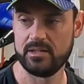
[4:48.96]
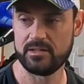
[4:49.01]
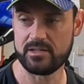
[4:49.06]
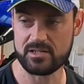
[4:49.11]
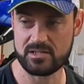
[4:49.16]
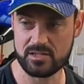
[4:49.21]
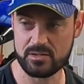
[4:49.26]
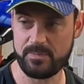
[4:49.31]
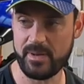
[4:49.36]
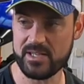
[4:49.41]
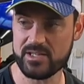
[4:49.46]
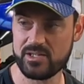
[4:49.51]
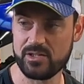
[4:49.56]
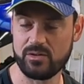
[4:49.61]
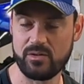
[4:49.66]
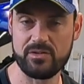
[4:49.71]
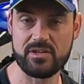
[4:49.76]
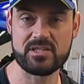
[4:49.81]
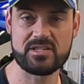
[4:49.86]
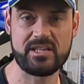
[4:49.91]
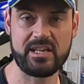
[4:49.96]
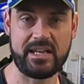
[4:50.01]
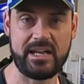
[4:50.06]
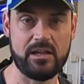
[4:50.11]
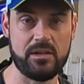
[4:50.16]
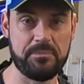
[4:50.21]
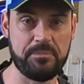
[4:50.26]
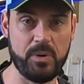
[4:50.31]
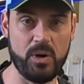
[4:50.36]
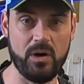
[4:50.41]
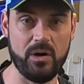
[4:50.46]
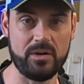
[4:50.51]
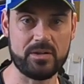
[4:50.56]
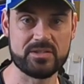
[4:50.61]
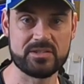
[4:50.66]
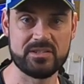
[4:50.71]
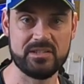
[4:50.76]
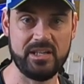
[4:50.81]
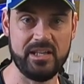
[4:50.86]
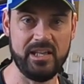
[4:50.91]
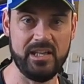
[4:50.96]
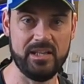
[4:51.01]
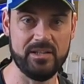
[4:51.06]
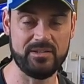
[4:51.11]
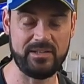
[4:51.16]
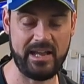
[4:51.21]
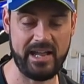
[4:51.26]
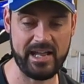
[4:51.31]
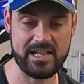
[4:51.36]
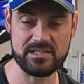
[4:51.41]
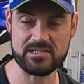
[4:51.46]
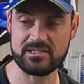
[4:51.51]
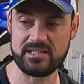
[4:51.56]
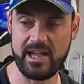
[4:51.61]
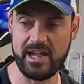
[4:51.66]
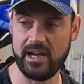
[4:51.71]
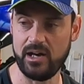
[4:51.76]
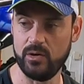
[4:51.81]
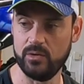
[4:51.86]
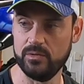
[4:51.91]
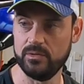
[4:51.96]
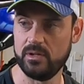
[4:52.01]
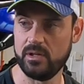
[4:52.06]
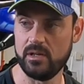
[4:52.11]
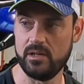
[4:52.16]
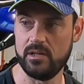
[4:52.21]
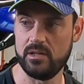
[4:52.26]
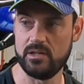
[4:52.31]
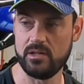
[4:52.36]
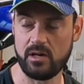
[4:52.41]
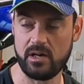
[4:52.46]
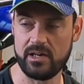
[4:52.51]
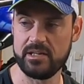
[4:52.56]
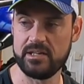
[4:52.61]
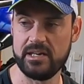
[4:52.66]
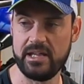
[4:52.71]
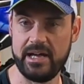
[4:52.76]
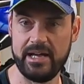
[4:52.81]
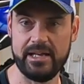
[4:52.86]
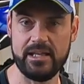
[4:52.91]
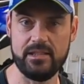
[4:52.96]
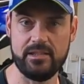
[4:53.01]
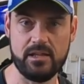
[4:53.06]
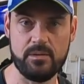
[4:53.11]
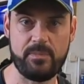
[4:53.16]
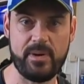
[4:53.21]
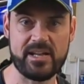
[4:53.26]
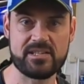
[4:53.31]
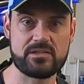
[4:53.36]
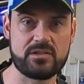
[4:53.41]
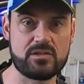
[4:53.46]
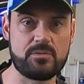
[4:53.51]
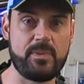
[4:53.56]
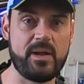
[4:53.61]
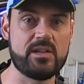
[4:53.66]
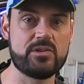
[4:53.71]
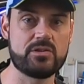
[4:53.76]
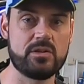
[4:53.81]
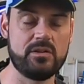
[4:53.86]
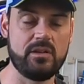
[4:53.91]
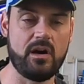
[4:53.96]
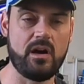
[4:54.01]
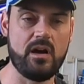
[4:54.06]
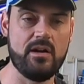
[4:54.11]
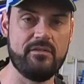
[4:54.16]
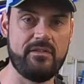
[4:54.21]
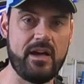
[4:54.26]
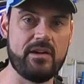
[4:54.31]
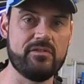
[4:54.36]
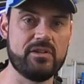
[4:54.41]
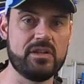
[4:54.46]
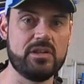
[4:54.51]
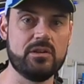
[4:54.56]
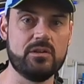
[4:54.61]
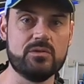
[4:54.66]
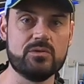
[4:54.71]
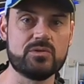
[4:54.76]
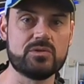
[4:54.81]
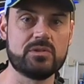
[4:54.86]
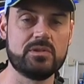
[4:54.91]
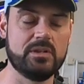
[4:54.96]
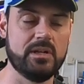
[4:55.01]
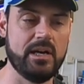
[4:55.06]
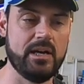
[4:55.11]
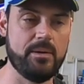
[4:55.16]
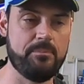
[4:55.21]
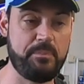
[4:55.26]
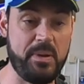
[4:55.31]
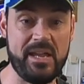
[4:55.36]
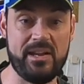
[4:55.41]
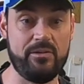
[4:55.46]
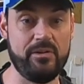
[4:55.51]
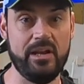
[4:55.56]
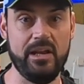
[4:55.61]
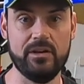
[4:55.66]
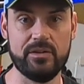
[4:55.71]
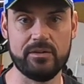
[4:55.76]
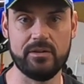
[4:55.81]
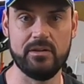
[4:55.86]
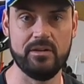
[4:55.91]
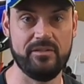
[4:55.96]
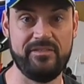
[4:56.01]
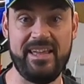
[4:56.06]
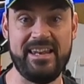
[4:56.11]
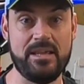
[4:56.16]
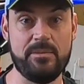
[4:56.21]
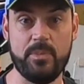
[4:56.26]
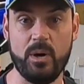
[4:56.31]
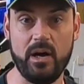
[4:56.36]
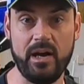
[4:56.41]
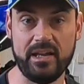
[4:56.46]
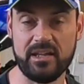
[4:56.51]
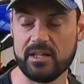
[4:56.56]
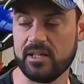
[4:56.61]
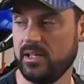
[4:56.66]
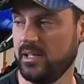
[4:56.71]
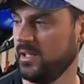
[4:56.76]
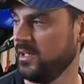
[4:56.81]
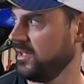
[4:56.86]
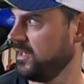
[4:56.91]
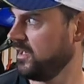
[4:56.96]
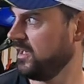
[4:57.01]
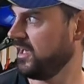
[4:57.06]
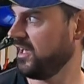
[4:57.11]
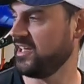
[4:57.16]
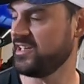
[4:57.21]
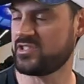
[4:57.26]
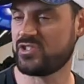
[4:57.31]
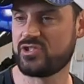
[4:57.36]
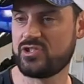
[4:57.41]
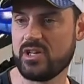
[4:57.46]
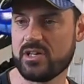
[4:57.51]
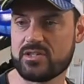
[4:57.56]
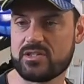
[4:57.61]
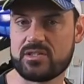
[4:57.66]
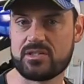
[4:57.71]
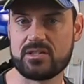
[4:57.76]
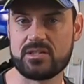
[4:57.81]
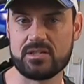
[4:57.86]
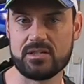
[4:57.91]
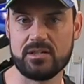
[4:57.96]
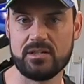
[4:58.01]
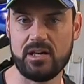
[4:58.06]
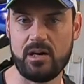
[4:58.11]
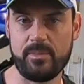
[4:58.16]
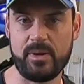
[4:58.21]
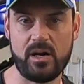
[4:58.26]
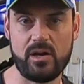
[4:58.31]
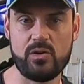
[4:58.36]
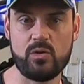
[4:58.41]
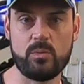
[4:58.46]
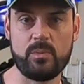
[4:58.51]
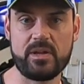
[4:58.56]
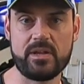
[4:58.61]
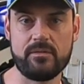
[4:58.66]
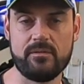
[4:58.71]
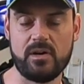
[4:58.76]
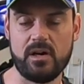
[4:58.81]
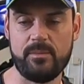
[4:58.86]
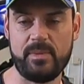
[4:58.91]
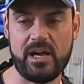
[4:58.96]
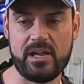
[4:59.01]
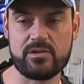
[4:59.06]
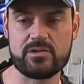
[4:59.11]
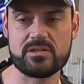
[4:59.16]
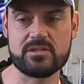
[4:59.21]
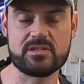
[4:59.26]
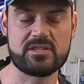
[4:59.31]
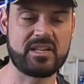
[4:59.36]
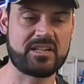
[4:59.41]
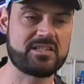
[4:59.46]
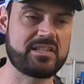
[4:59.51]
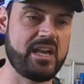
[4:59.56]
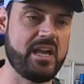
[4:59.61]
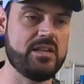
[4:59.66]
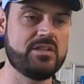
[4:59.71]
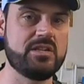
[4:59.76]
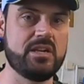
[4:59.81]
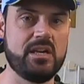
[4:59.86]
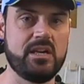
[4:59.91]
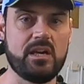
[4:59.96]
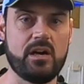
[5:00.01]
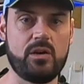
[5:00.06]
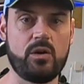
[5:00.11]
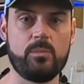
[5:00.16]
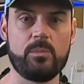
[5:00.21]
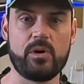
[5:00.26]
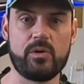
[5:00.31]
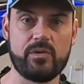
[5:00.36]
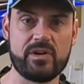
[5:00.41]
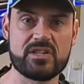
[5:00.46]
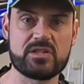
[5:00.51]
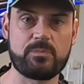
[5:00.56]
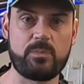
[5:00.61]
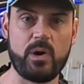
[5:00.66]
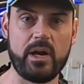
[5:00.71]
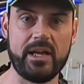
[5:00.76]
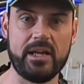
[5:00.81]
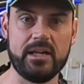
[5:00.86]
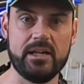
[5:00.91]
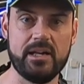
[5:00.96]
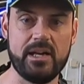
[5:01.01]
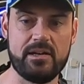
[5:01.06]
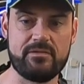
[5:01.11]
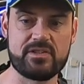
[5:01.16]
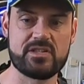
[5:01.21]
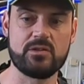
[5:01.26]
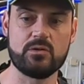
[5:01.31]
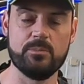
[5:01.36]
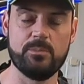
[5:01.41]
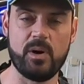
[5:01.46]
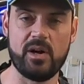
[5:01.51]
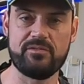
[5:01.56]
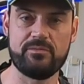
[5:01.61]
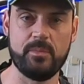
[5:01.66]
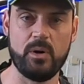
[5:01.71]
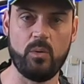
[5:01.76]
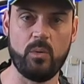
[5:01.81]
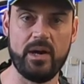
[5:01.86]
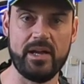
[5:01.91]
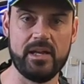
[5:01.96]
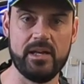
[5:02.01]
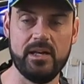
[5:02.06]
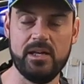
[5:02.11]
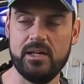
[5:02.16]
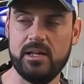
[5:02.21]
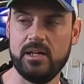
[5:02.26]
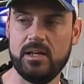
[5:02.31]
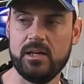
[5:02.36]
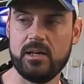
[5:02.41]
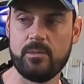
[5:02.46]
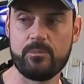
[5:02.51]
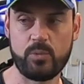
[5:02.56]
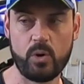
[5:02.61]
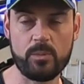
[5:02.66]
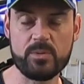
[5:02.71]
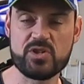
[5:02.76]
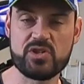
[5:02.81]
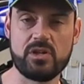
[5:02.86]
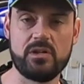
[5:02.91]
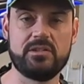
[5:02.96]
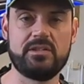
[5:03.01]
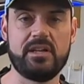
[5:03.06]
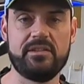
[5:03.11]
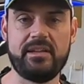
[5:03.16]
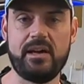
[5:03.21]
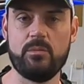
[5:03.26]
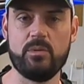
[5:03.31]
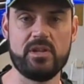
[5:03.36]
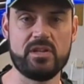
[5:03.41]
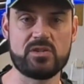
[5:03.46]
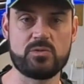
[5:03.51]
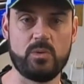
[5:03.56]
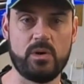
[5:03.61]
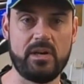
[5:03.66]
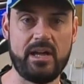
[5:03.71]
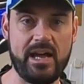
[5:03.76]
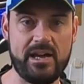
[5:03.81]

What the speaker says: The suspension on this thing out of the box is hands down, night and day, the best suspension that I've ever used, period, of any bike. it's just, I mean, I'm 106 kg, I normally respring every single bike from my weight. Probably should have done that with this one.